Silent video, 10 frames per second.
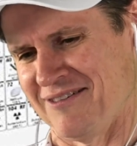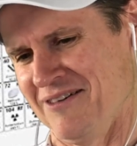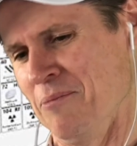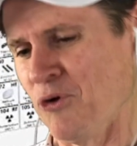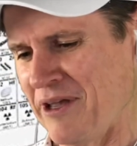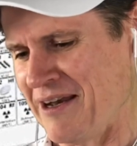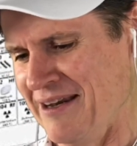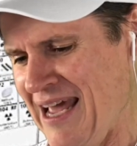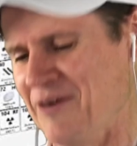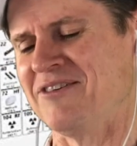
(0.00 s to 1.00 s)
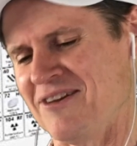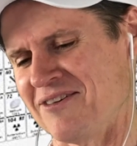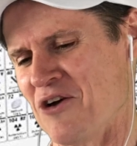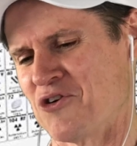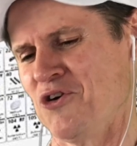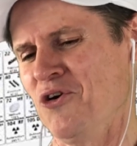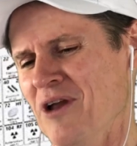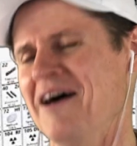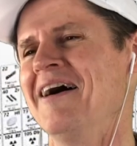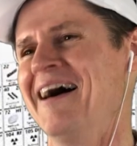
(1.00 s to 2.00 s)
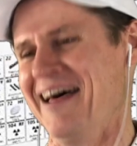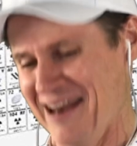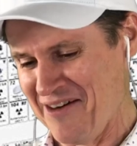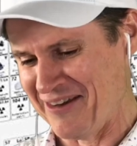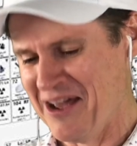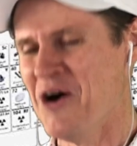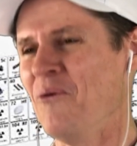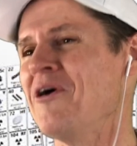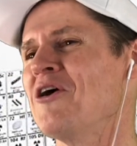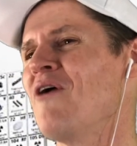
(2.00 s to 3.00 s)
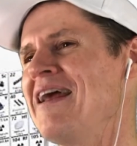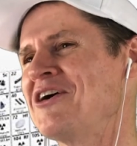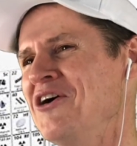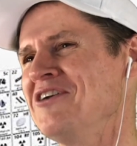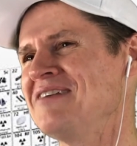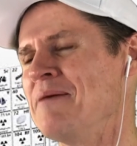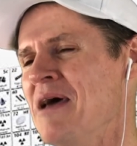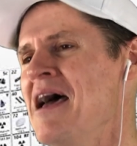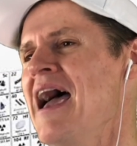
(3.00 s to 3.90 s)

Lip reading: I'm looking at it now. It's just so cool. I love it. What a great concept.